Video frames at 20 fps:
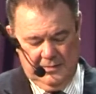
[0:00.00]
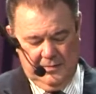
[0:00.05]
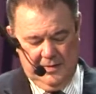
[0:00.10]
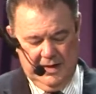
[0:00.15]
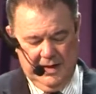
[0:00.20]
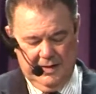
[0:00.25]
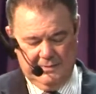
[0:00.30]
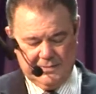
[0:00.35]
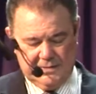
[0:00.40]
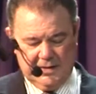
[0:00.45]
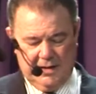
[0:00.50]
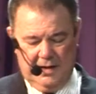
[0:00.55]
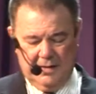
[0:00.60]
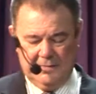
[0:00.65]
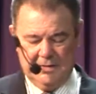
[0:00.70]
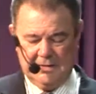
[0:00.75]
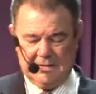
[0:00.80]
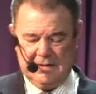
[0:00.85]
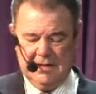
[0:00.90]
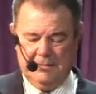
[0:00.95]
we have
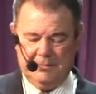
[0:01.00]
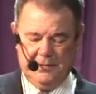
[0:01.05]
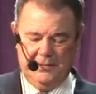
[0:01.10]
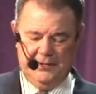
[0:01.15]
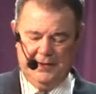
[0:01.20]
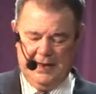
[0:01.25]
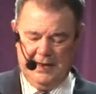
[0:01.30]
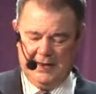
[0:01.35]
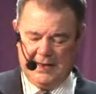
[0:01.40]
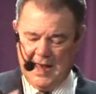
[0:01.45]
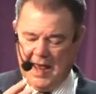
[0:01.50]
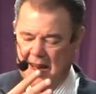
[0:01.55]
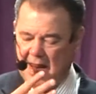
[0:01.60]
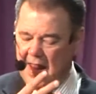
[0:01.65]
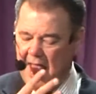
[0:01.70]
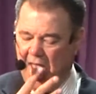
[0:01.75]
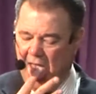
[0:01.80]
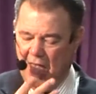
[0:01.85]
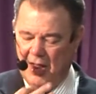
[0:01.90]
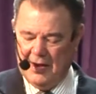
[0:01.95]
Solomon's temple
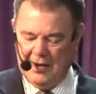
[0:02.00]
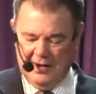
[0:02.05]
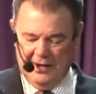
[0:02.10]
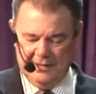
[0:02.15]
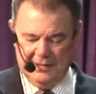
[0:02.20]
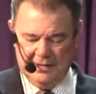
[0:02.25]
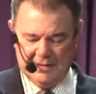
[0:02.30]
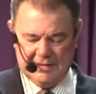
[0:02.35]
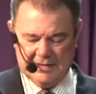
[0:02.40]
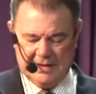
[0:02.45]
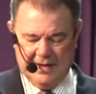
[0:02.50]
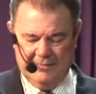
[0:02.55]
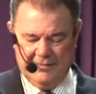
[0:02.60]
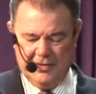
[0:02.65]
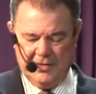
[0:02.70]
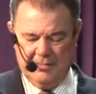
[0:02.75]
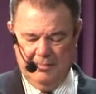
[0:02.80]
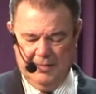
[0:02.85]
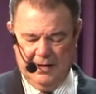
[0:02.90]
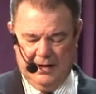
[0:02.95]
dedicated in the
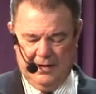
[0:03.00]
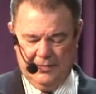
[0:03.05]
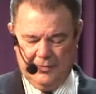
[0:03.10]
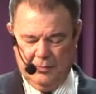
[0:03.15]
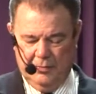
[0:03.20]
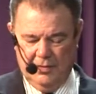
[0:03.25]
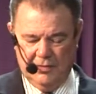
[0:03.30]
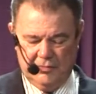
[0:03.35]
seventh month,